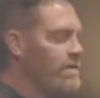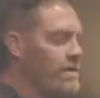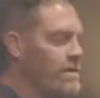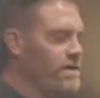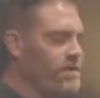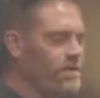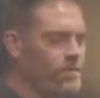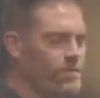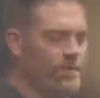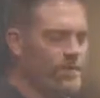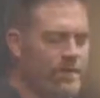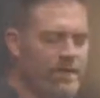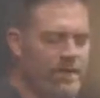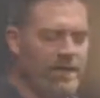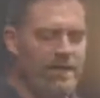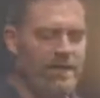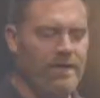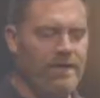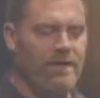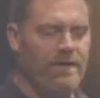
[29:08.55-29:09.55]
that you
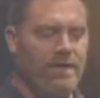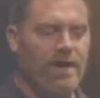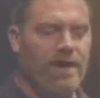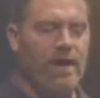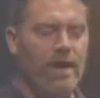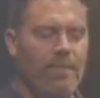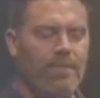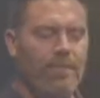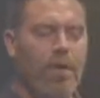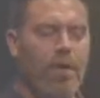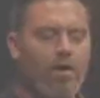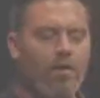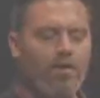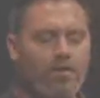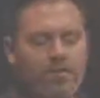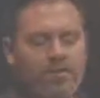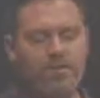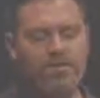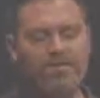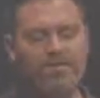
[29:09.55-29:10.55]
bring
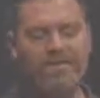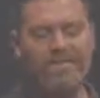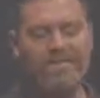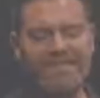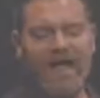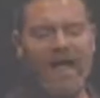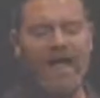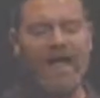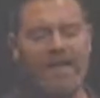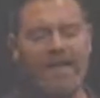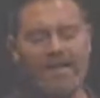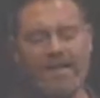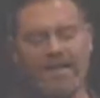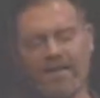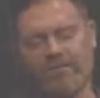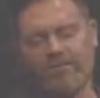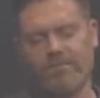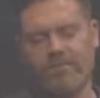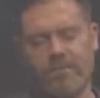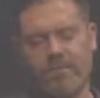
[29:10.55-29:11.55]
partners beside
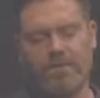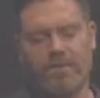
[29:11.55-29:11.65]
him,